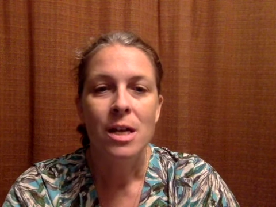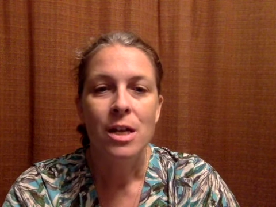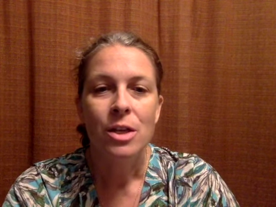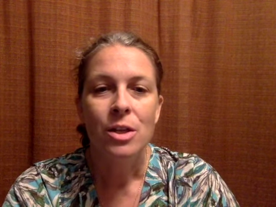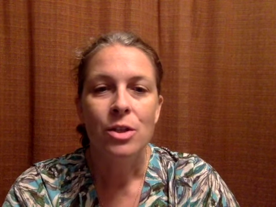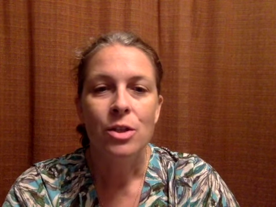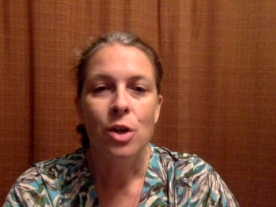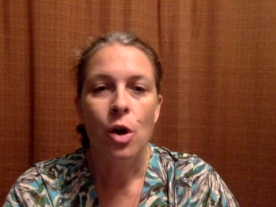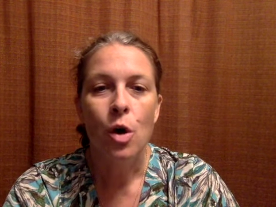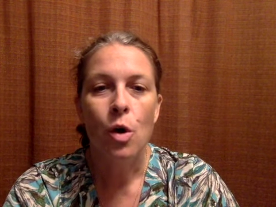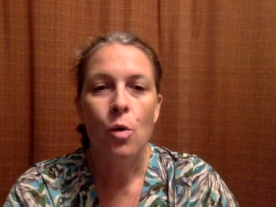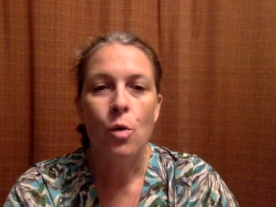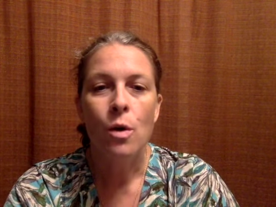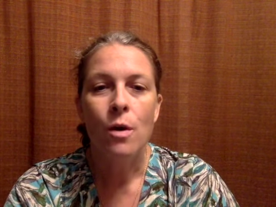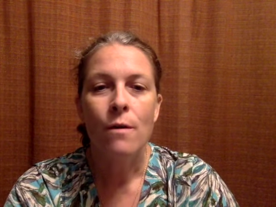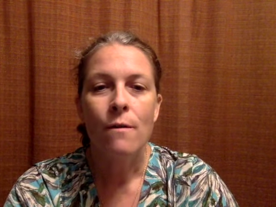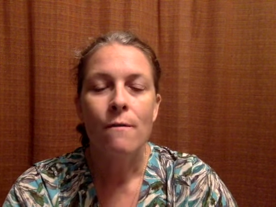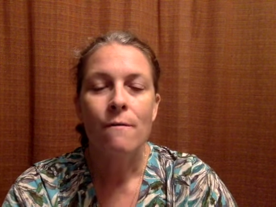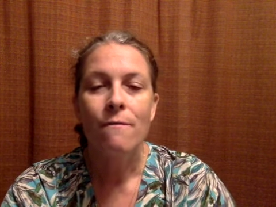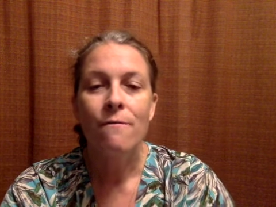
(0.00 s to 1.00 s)

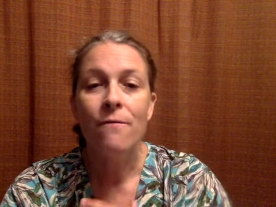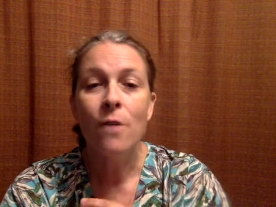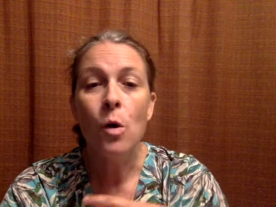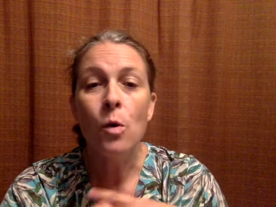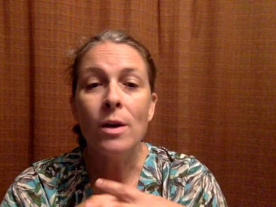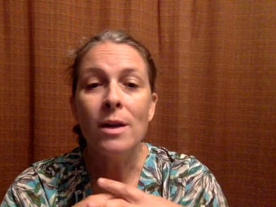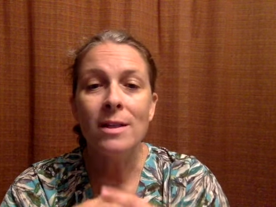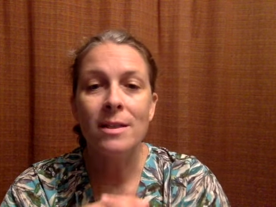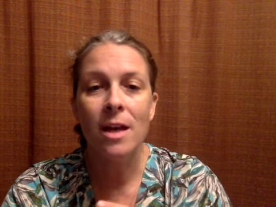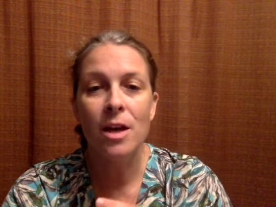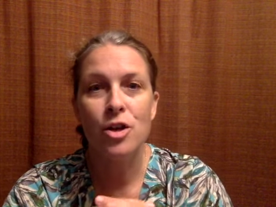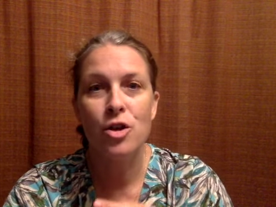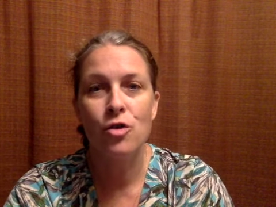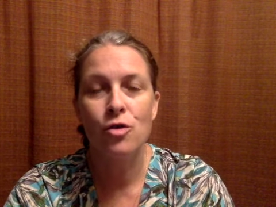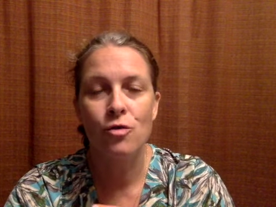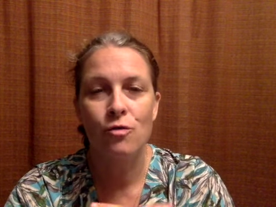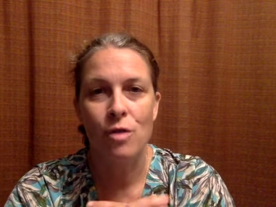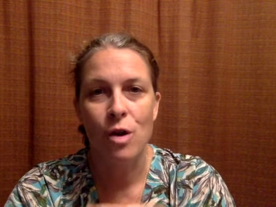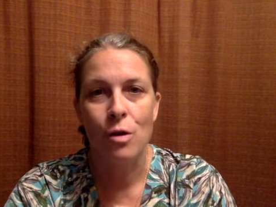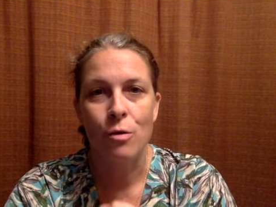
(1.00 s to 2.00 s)
So focus on your
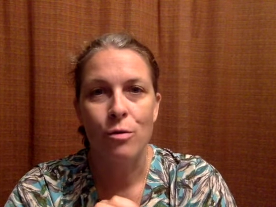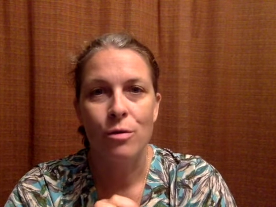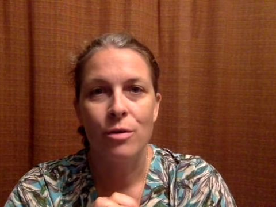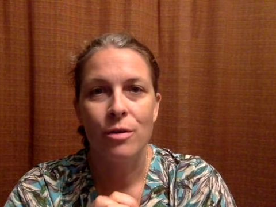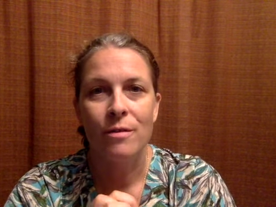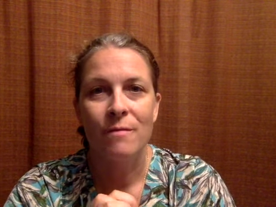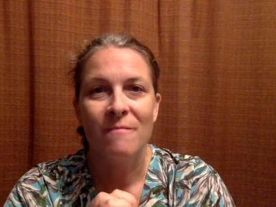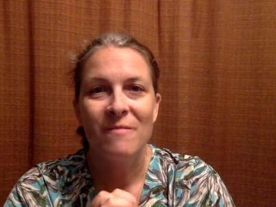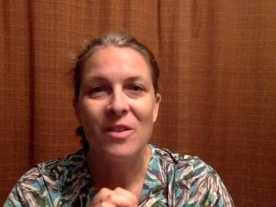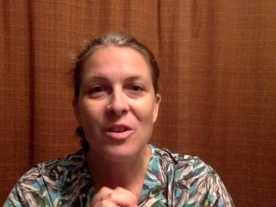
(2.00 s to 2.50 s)
growth.